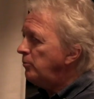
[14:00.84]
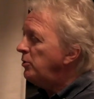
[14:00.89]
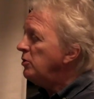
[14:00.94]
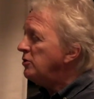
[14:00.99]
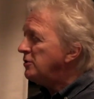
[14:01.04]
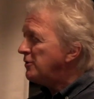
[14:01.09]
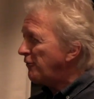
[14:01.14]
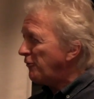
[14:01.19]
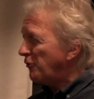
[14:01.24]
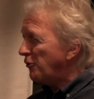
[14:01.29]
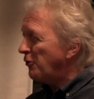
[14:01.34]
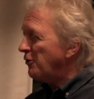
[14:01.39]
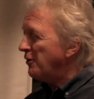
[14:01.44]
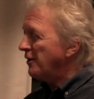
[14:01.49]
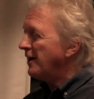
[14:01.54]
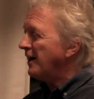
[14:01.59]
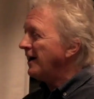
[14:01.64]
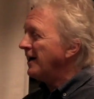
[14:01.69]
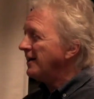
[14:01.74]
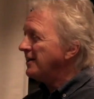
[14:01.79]
beautiful
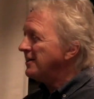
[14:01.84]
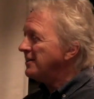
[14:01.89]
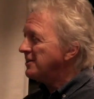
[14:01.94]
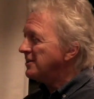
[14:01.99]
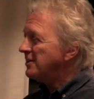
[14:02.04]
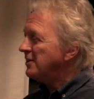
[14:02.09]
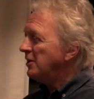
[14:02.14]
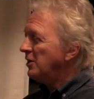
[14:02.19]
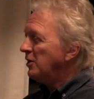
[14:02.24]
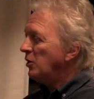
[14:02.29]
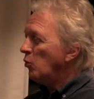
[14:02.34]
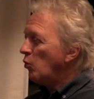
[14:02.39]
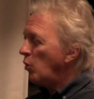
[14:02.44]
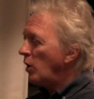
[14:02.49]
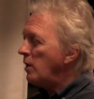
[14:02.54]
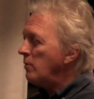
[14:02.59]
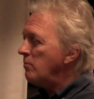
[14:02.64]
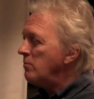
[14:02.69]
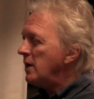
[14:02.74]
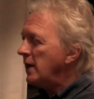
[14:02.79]
and
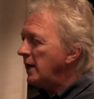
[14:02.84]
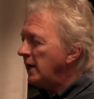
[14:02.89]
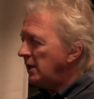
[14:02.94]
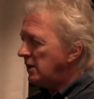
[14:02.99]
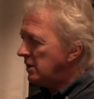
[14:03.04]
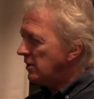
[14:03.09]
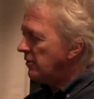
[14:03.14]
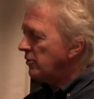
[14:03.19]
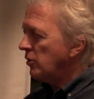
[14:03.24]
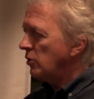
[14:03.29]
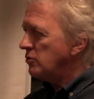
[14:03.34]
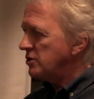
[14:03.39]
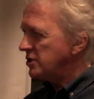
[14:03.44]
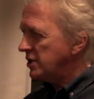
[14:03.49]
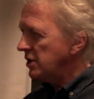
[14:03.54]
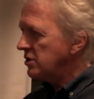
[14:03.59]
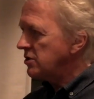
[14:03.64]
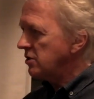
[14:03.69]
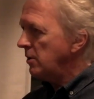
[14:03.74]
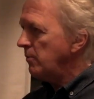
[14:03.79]
well made? Those
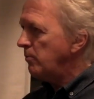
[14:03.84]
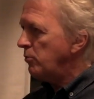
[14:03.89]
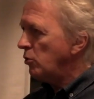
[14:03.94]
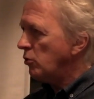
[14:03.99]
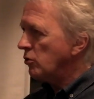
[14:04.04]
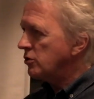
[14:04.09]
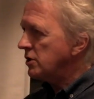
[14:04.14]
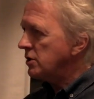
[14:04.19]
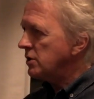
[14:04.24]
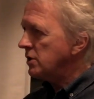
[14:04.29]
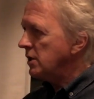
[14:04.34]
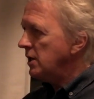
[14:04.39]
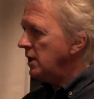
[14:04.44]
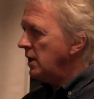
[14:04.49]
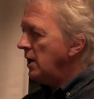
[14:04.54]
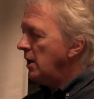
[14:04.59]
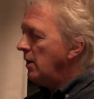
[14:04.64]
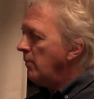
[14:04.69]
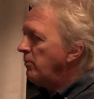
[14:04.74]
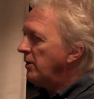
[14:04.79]
things are important.
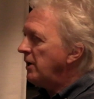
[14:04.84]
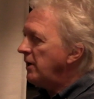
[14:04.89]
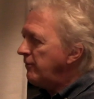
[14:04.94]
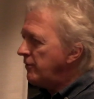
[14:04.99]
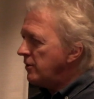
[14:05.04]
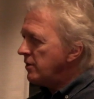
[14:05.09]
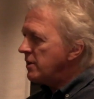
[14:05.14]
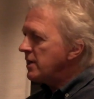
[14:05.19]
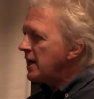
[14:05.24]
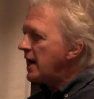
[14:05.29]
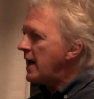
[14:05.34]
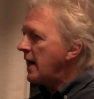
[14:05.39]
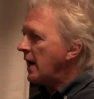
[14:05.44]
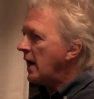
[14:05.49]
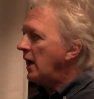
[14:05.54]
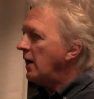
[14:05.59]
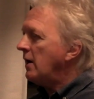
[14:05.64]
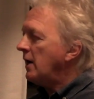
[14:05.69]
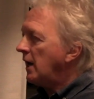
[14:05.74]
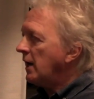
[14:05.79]
But even that,
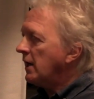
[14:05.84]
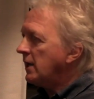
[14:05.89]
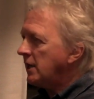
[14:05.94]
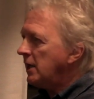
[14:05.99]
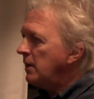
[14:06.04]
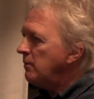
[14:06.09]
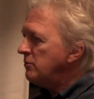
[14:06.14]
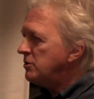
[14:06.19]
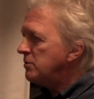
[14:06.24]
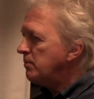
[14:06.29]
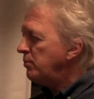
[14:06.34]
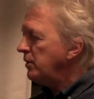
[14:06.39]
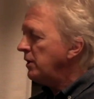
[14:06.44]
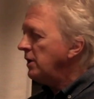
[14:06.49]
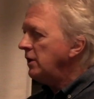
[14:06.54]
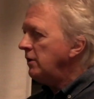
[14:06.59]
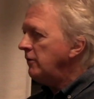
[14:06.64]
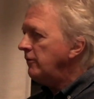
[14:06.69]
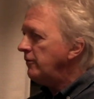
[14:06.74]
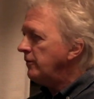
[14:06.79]
I came to
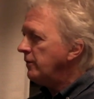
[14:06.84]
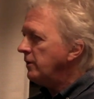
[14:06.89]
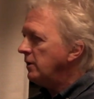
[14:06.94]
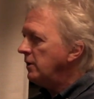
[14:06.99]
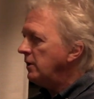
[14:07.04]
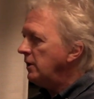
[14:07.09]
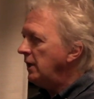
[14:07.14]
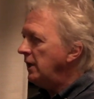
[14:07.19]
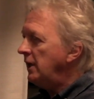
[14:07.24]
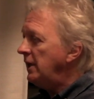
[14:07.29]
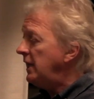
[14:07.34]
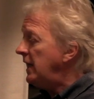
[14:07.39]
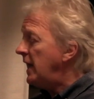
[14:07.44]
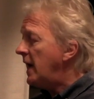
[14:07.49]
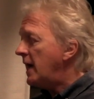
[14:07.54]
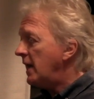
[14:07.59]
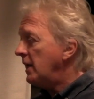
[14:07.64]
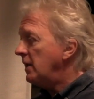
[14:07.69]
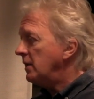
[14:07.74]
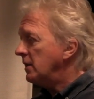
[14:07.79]
believe in the
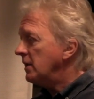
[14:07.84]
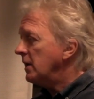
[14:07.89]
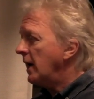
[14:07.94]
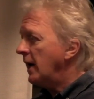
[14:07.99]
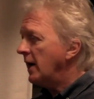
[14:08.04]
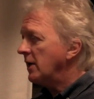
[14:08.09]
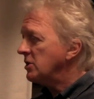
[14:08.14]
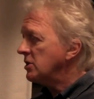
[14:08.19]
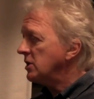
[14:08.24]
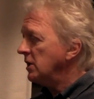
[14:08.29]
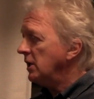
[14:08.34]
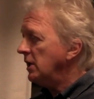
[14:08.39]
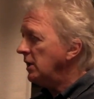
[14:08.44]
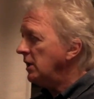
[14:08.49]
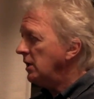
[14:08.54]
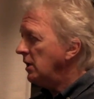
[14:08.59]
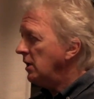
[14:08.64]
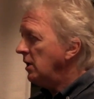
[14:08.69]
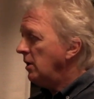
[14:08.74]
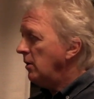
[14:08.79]
end that
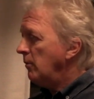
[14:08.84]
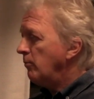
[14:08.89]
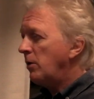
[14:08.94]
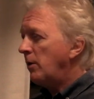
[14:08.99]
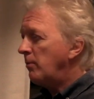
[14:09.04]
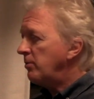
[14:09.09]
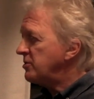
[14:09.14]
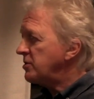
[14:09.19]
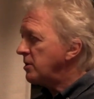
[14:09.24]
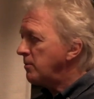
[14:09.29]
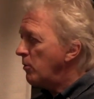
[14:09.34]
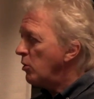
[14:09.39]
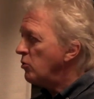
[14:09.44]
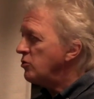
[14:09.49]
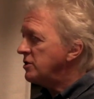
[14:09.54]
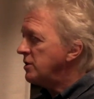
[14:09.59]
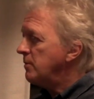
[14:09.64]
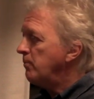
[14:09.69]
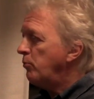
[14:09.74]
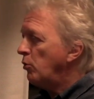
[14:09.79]
actually perhaps the
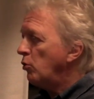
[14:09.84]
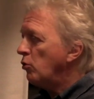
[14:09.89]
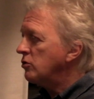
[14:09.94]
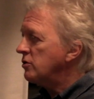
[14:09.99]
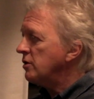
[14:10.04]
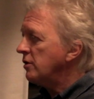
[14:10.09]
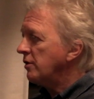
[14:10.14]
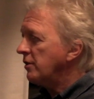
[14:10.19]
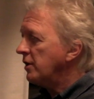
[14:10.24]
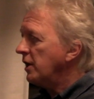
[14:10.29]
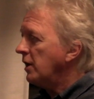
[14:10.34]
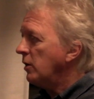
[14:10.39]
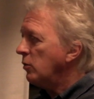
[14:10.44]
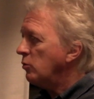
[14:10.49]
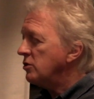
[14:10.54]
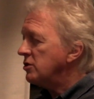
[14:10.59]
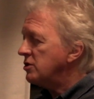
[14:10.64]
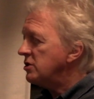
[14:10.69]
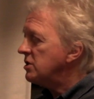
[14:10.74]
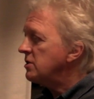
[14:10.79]
most important thing
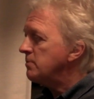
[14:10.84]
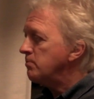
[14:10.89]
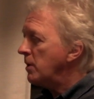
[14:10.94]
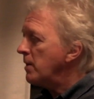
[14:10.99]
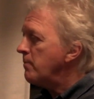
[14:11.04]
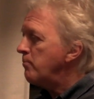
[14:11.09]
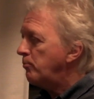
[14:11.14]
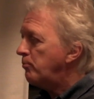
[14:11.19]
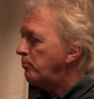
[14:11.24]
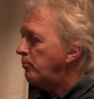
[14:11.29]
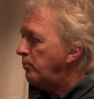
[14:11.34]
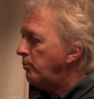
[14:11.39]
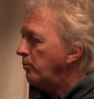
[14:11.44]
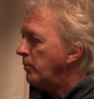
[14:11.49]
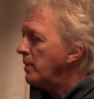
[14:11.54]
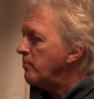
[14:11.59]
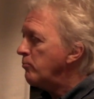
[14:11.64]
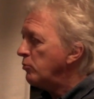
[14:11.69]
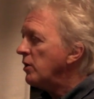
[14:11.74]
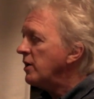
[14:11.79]
was just my
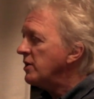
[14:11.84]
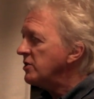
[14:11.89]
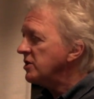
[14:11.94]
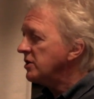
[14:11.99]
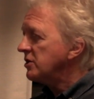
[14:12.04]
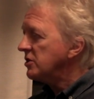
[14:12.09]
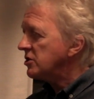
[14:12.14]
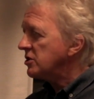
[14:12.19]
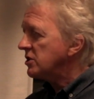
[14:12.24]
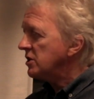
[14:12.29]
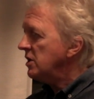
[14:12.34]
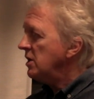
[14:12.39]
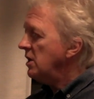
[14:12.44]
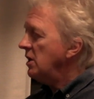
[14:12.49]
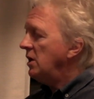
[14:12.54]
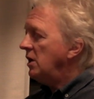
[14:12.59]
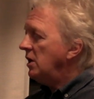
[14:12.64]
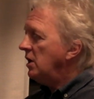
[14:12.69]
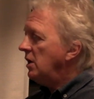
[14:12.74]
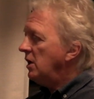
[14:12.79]
presence
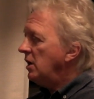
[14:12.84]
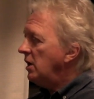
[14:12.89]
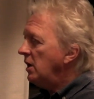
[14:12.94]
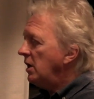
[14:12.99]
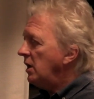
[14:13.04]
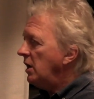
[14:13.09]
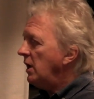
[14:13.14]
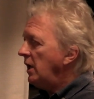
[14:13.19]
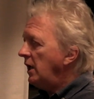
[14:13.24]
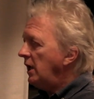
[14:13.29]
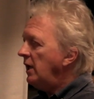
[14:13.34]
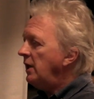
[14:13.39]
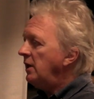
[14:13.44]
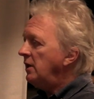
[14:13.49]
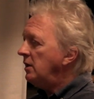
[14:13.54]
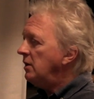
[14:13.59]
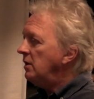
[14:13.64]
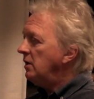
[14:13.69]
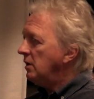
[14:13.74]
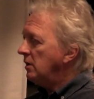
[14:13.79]

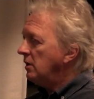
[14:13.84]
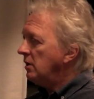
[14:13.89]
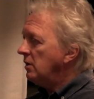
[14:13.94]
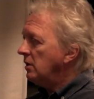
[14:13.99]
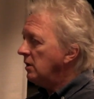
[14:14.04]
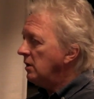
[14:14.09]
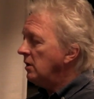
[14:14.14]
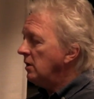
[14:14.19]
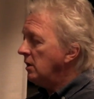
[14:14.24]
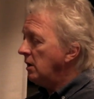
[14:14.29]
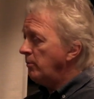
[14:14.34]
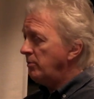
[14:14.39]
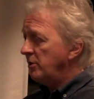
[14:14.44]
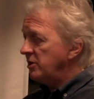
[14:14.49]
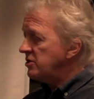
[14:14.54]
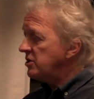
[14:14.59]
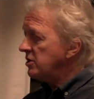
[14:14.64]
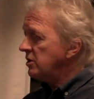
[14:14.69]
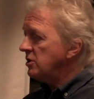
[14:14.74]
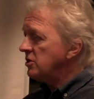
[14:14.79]
in a
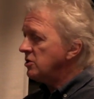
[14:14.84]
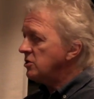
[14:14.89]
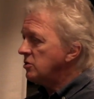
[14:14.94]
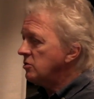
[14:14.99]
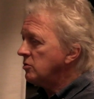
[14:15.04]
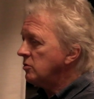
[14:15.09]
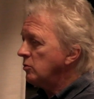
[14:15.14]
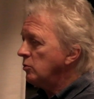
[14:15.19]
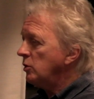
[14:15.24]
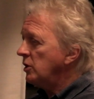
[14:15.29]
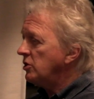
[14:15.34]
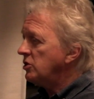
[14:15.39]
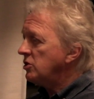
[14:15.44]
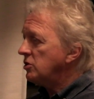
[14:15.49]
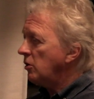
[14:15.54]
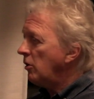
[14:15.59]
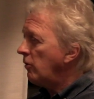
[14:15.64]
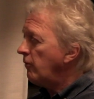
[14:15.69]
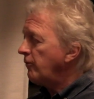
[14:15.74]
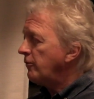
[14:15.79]
business
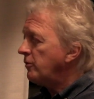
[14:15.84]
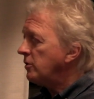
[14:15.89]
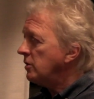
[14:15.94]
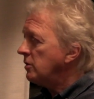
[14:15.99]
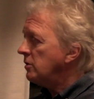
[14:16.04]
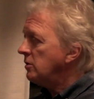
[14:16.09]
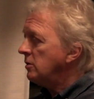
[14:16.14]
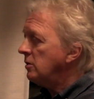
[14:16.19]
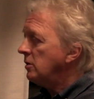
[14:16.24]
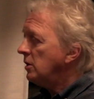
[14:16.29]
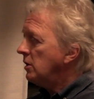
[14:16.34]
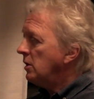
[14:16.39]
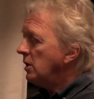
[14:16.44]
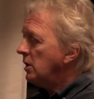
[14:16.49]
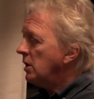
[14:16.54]
which often